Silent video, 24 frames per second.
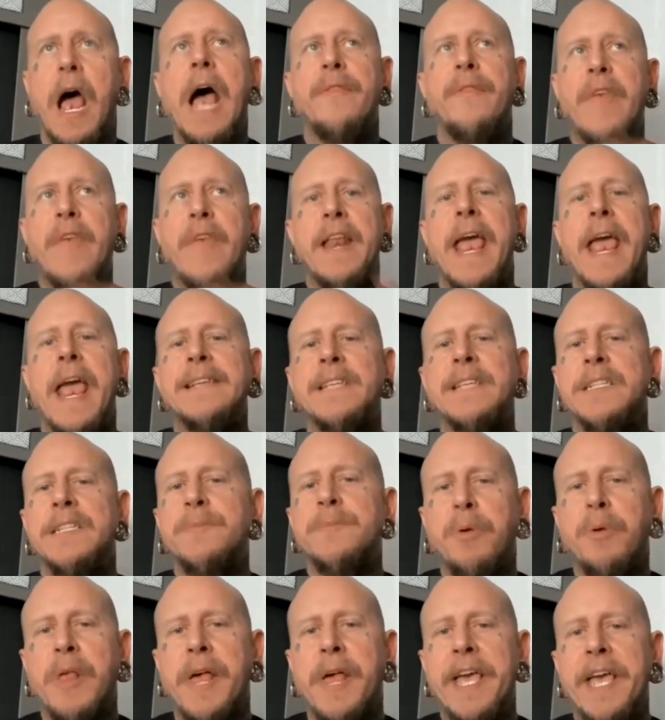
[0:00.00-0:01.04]
it has
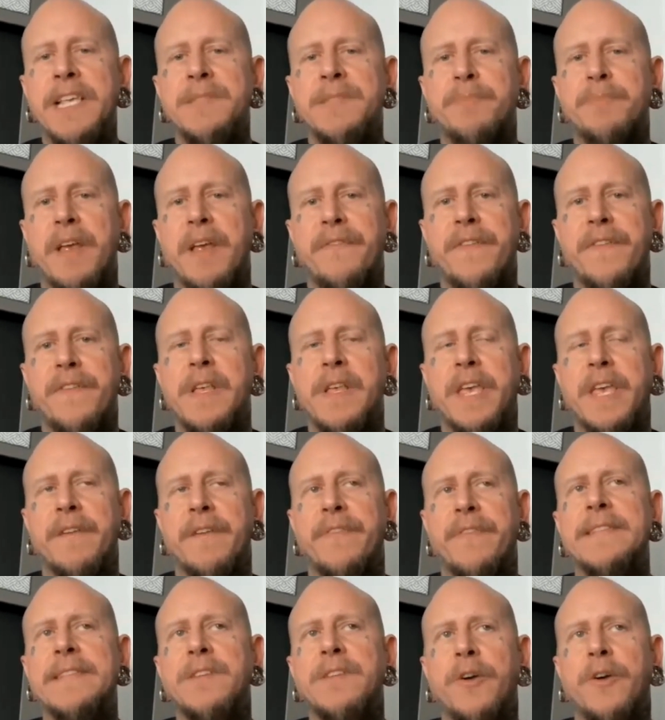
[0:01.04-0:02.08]
its place, but I feel like
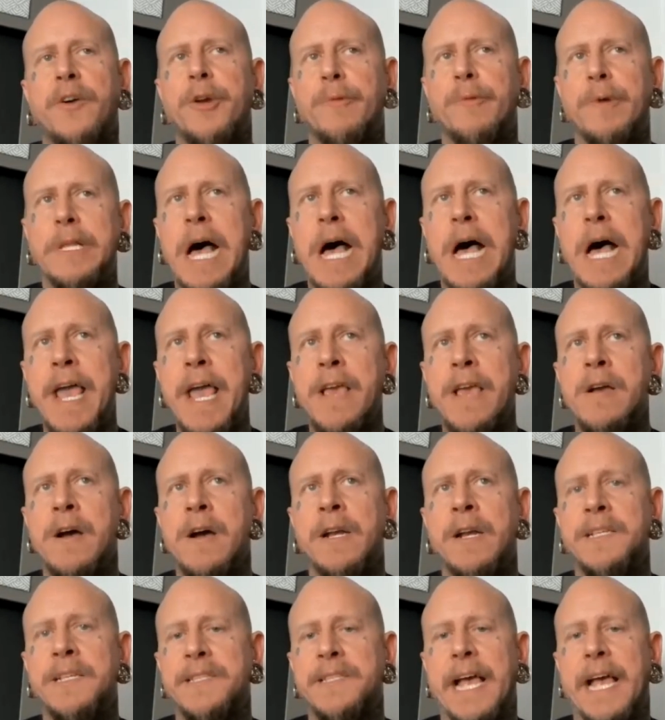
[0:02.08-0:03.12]
if that's all you're relying
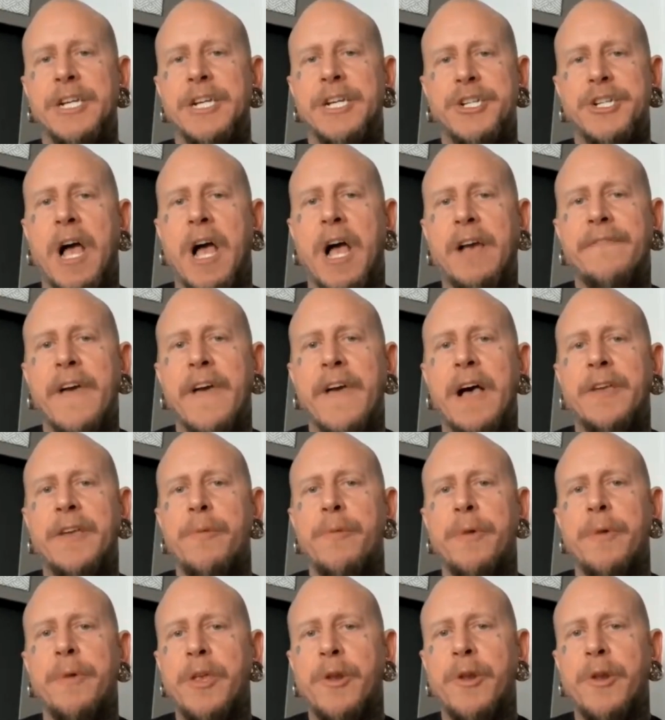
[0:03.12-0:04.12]
on is that shock value,